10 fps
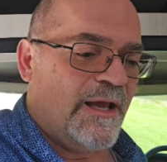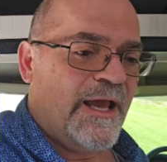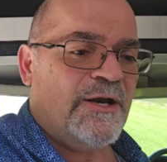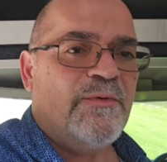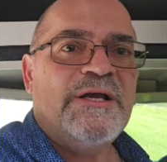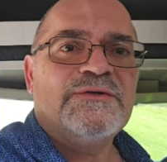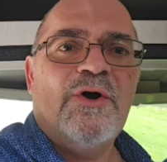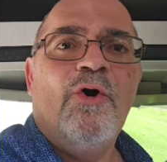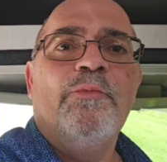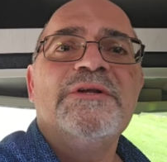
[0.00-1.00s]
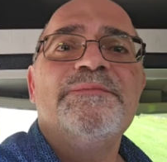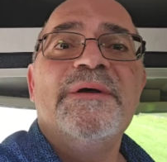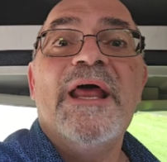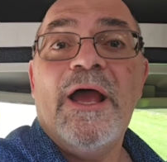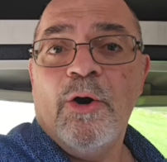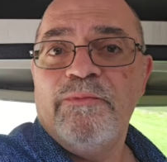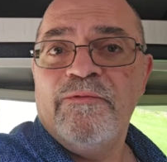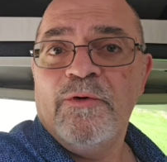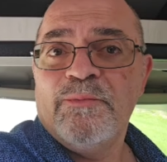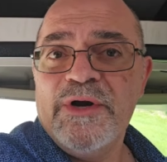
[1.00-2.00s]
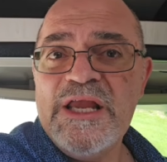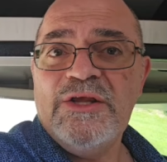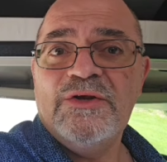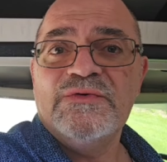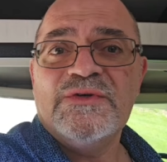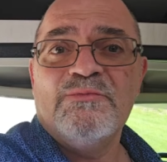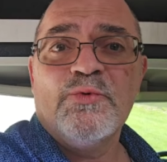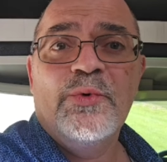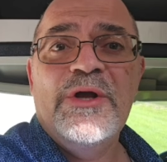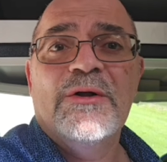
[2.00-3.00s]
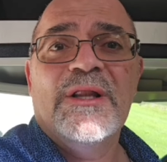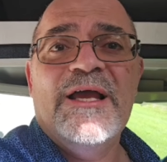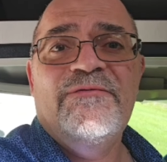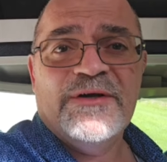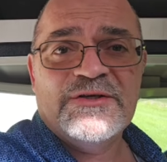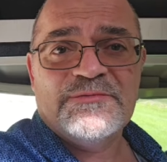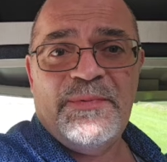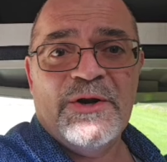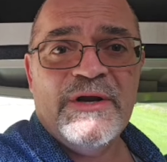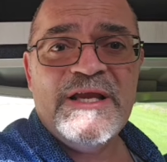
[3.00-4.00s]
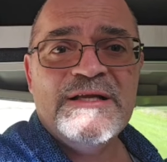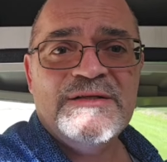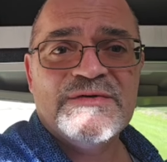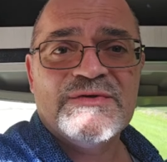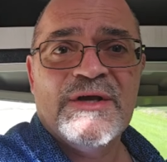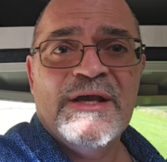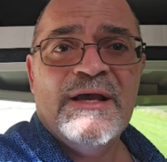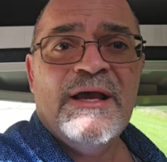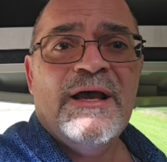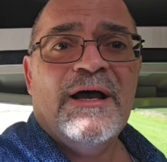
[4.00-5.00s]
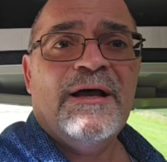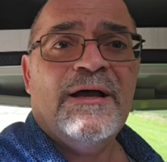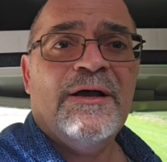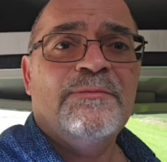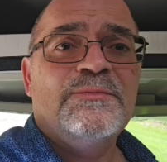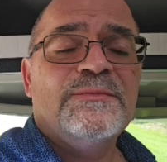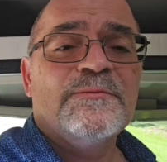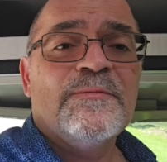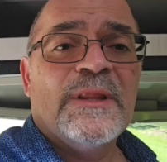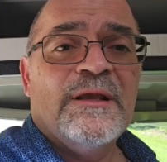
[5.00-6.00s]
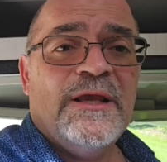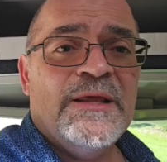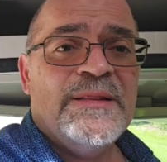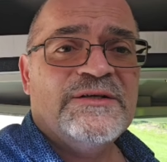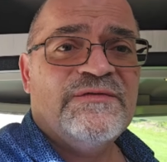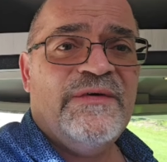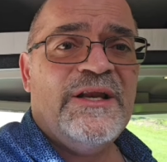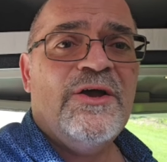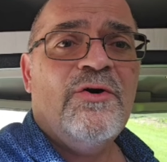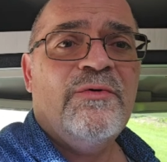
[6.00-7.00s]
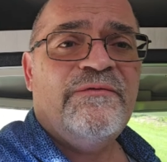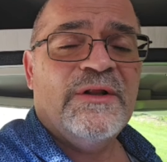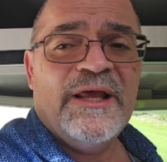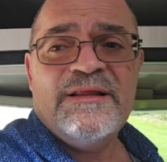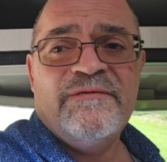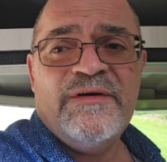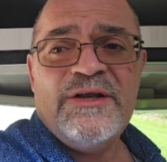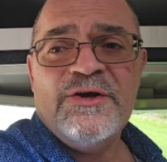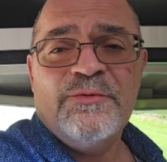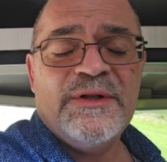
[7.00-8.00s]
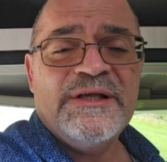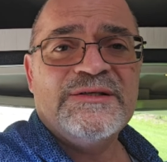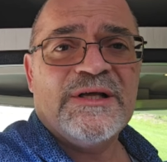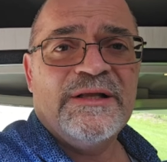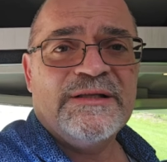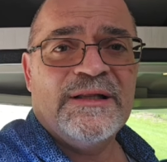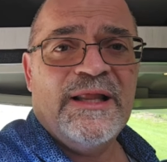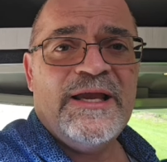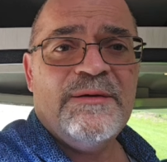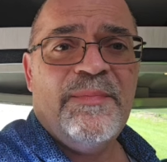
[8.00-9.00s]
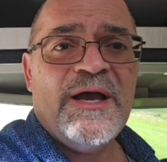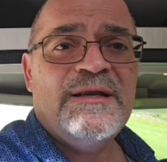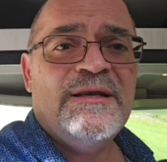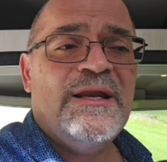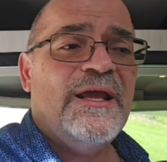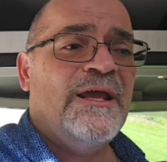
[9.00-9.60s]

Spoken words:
Anyways, hope it's been helpful bringing you some real life experience in this video. If you like the video, please click the like button.